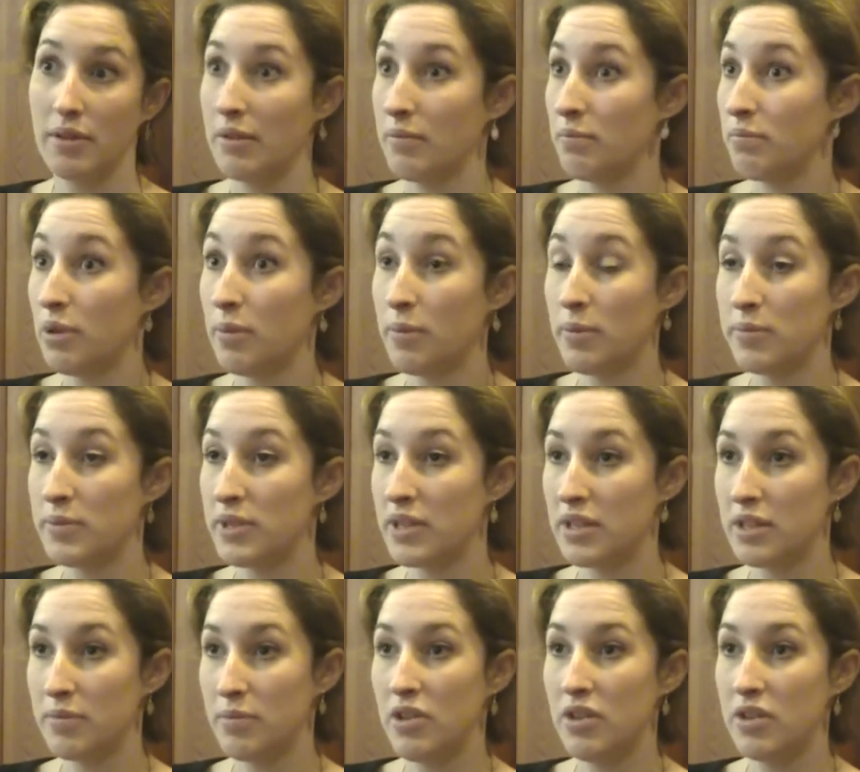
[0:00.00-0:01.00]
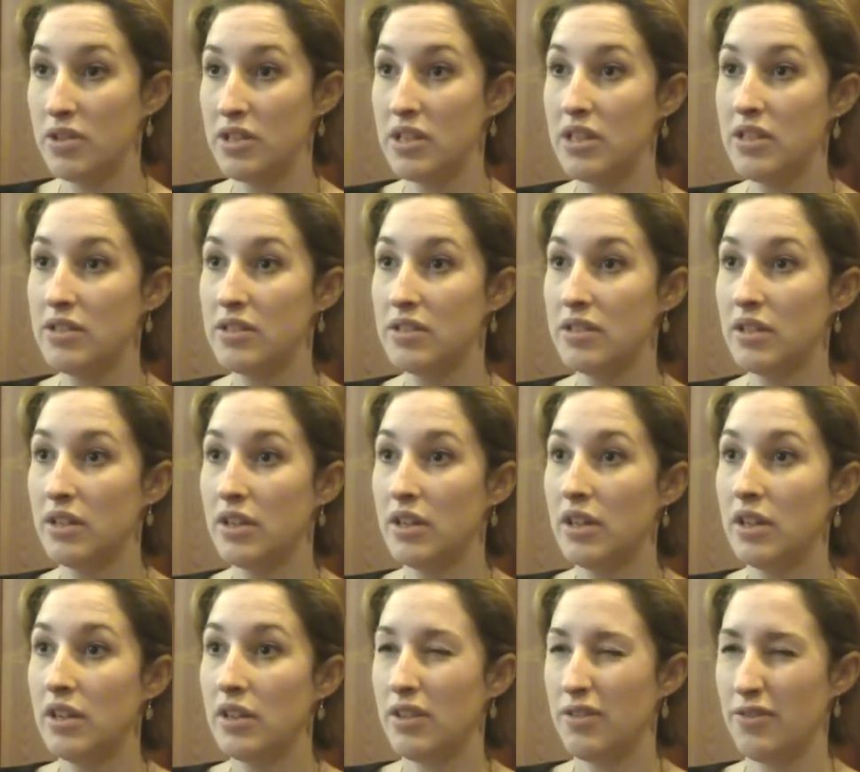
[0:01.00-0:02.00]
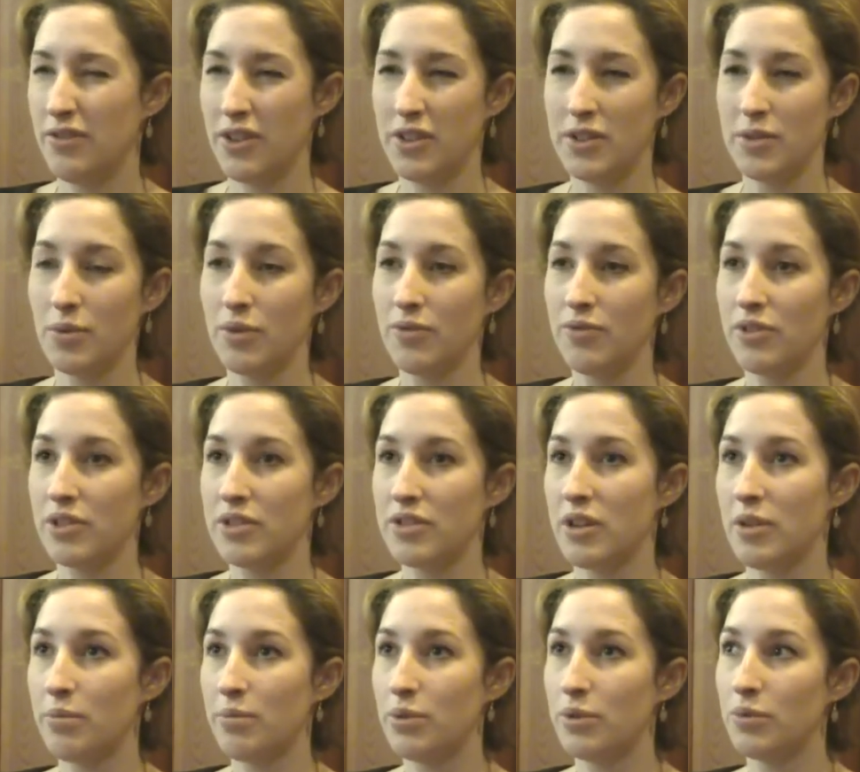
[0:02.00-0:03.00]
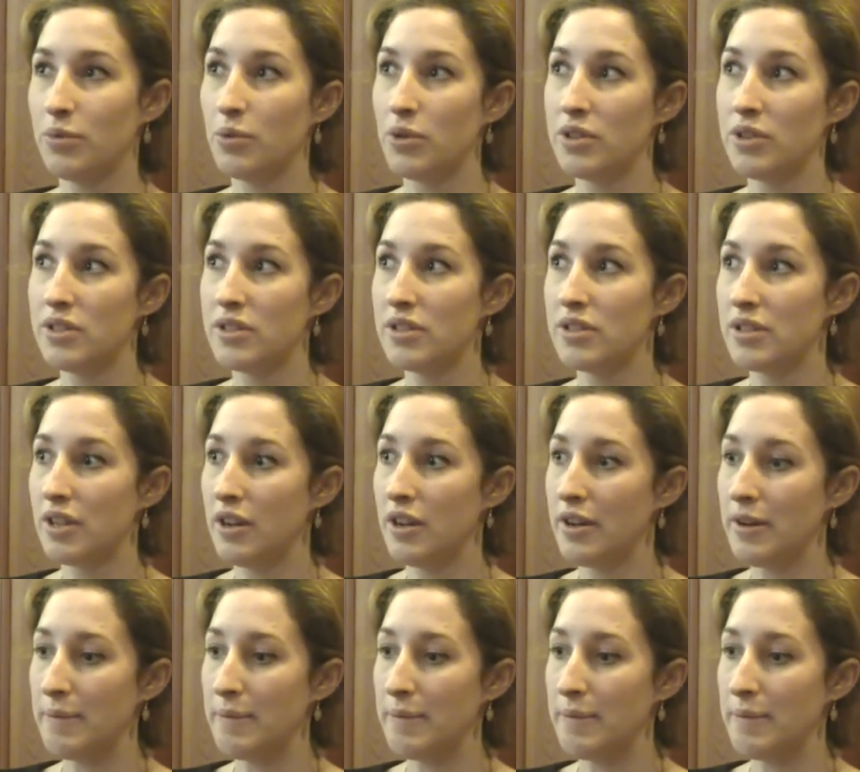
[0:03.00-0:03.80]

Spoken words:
problems in communities. The first one, for example, was